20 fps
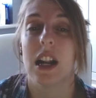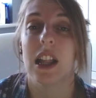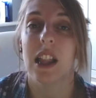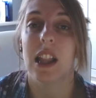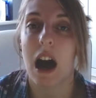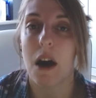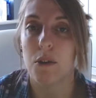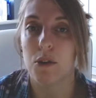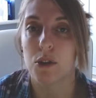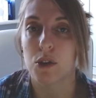
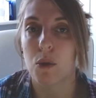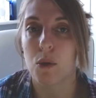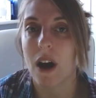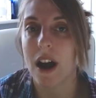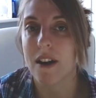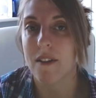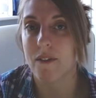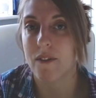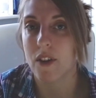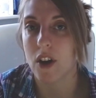I was
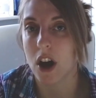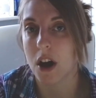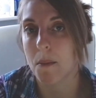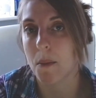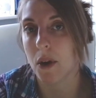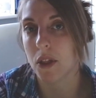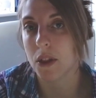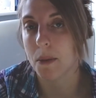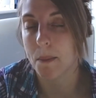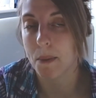quite
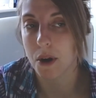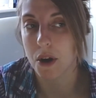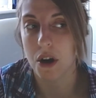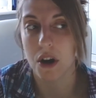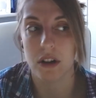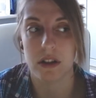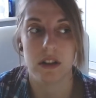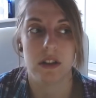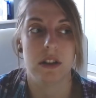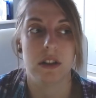firm on the
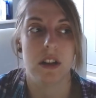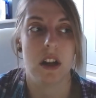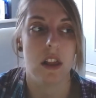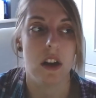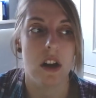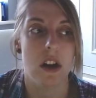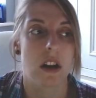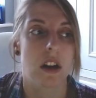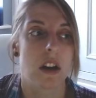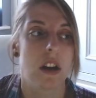post. I said,
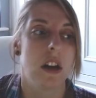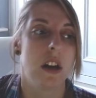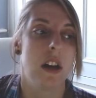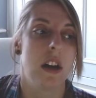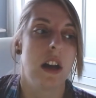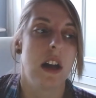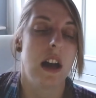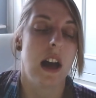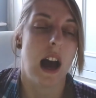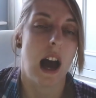look,
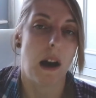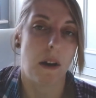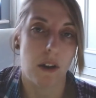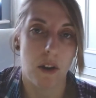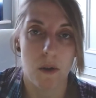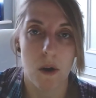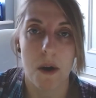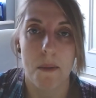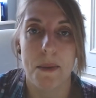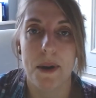I'm
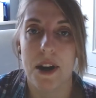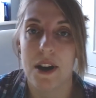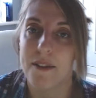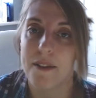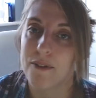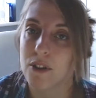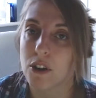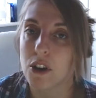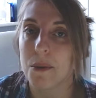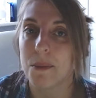going to open it
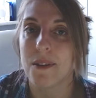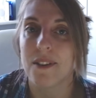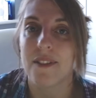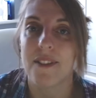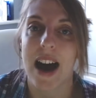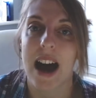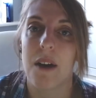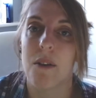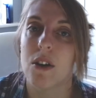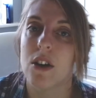up for a couple of
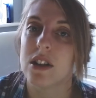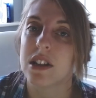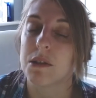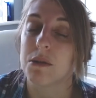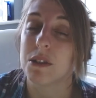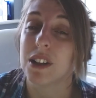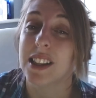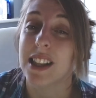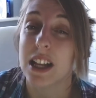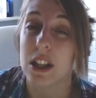hours. I'm
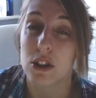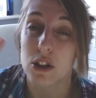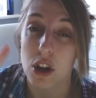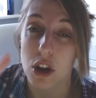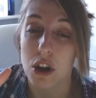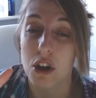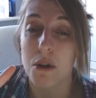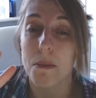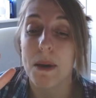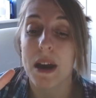going to let
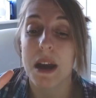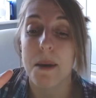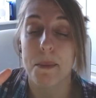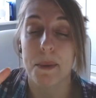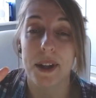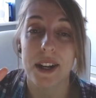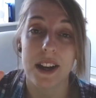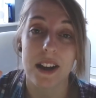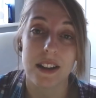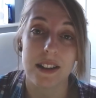2
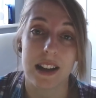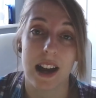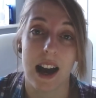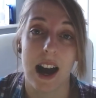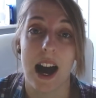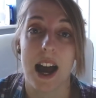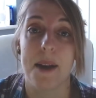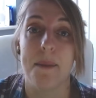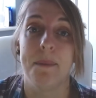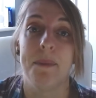people in at a
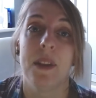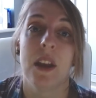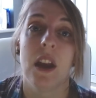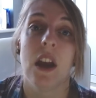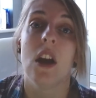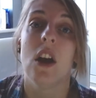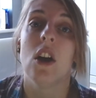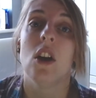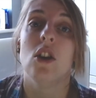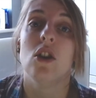time,
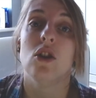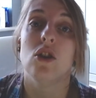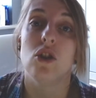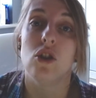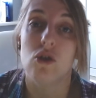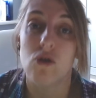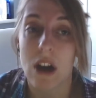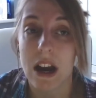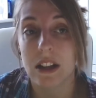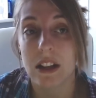
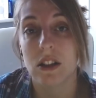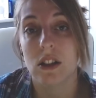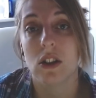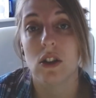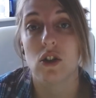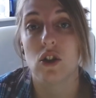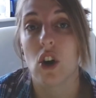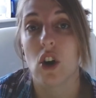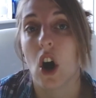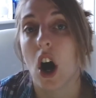straight to
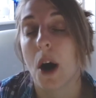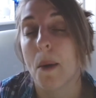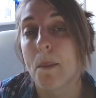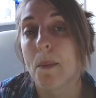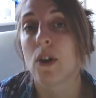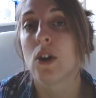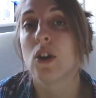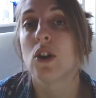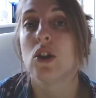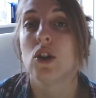the
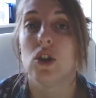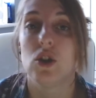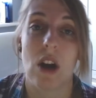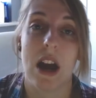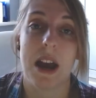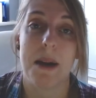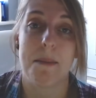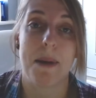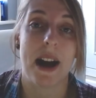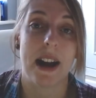shop,
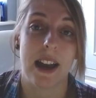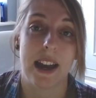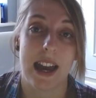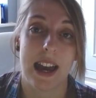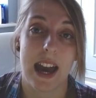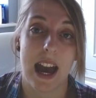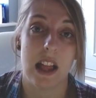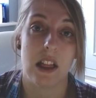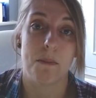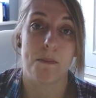straight back
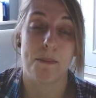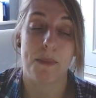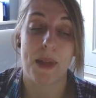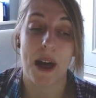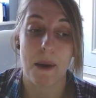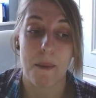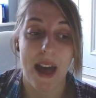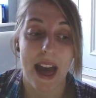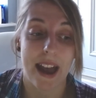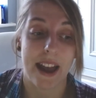again.
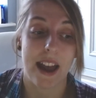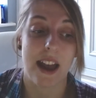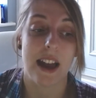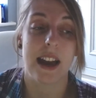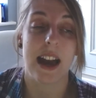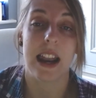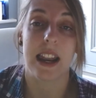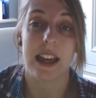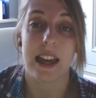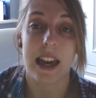That way I can
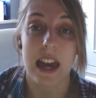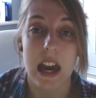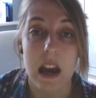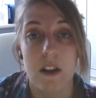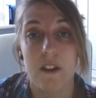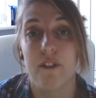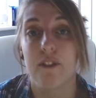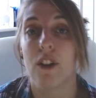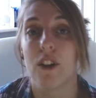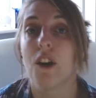kind of keep
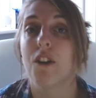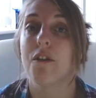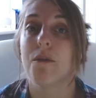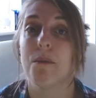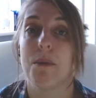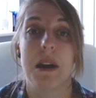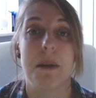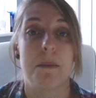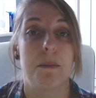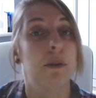the flow of
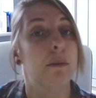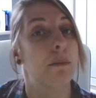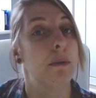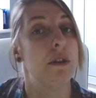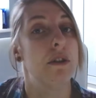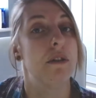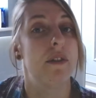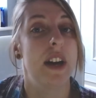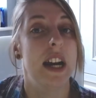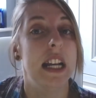people
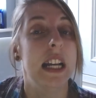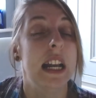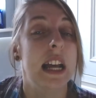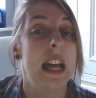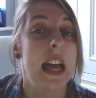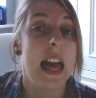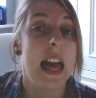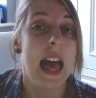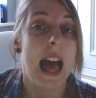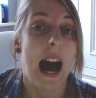moving.
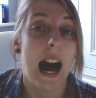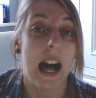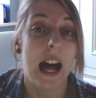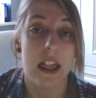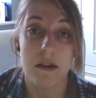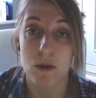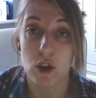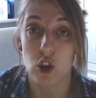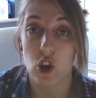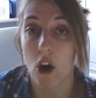And
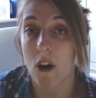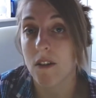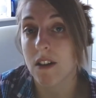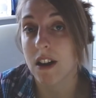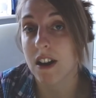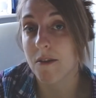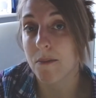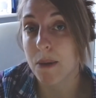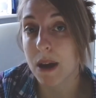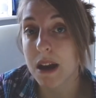the
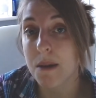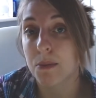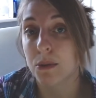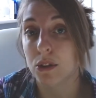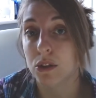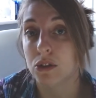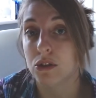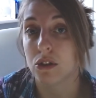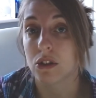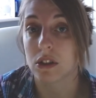majority of
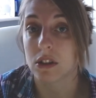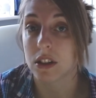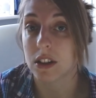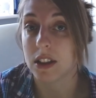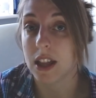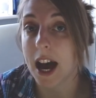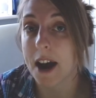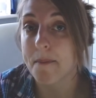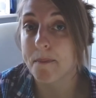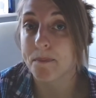people stuck to
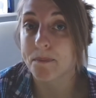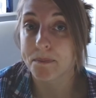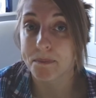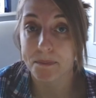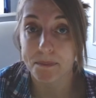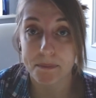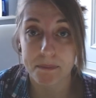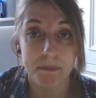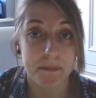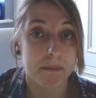that.
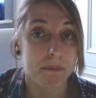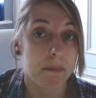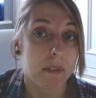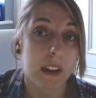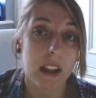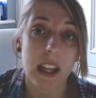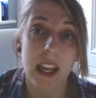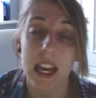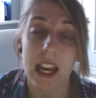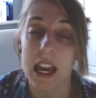
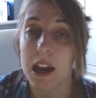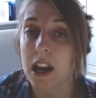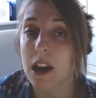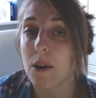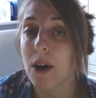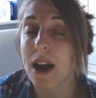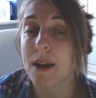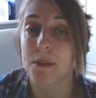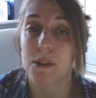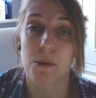It
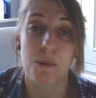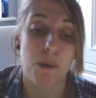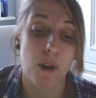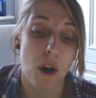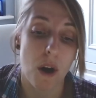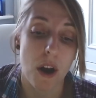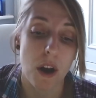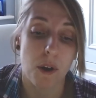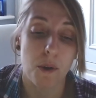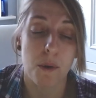kept
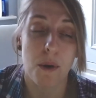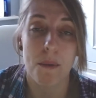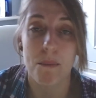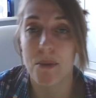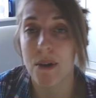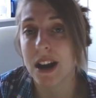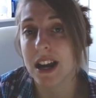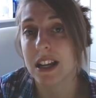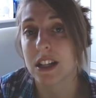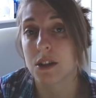going
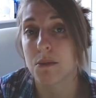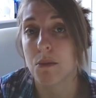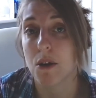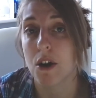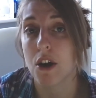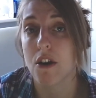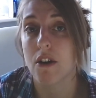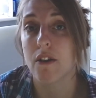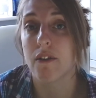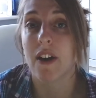pretty
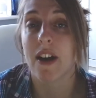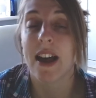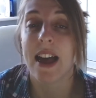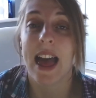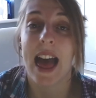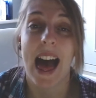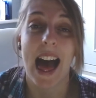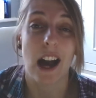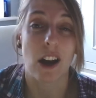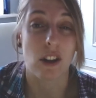smooth.
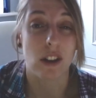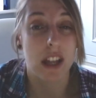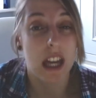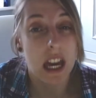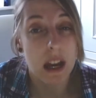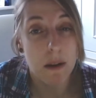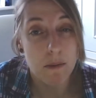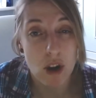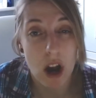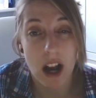I could
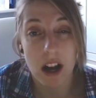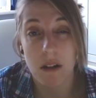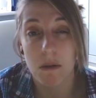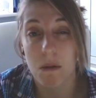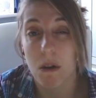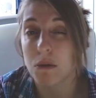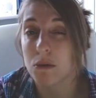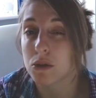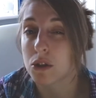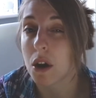keep track of
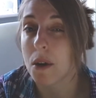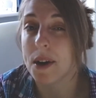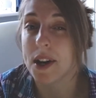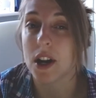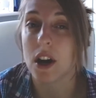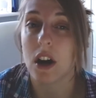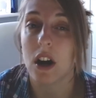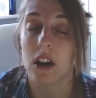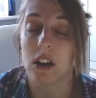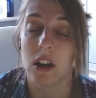what was
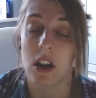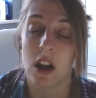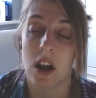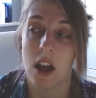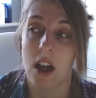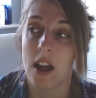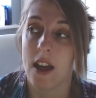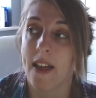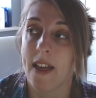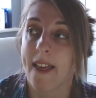going on,
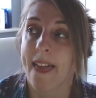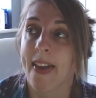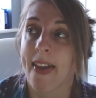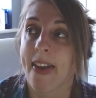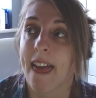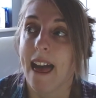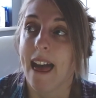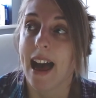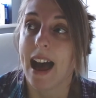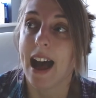
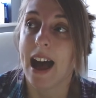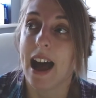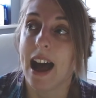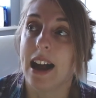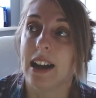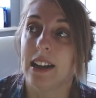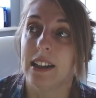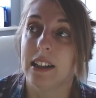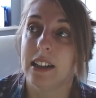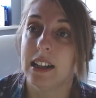
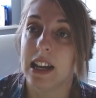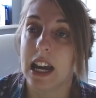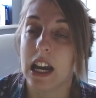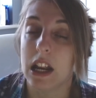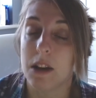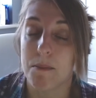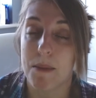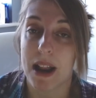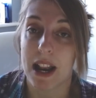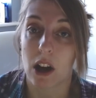and
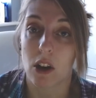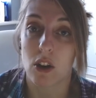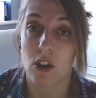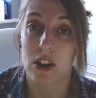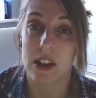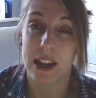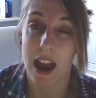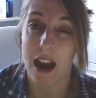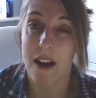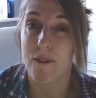it meant I
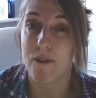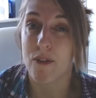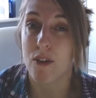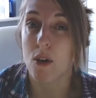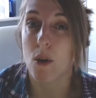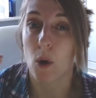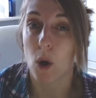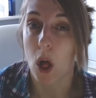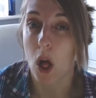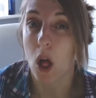could get
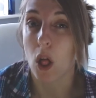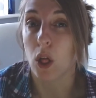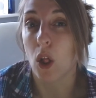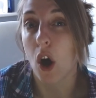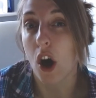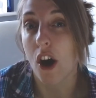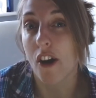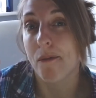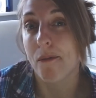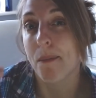through a
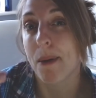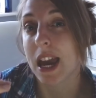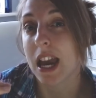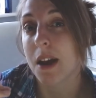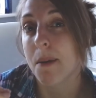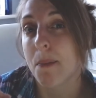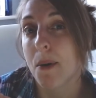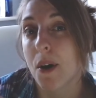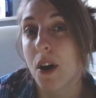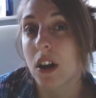lot of
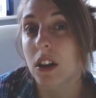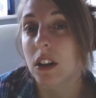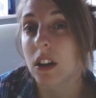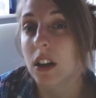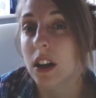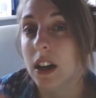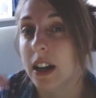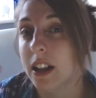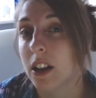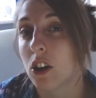people
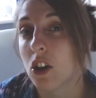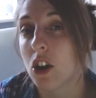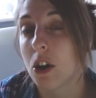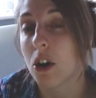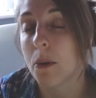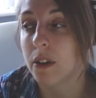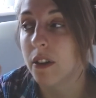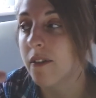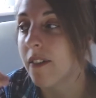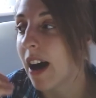in a
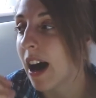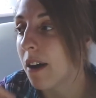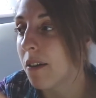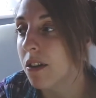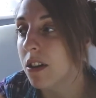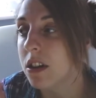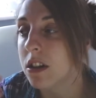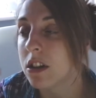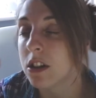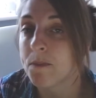couple of
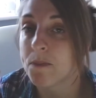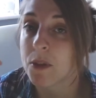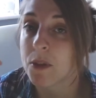hours.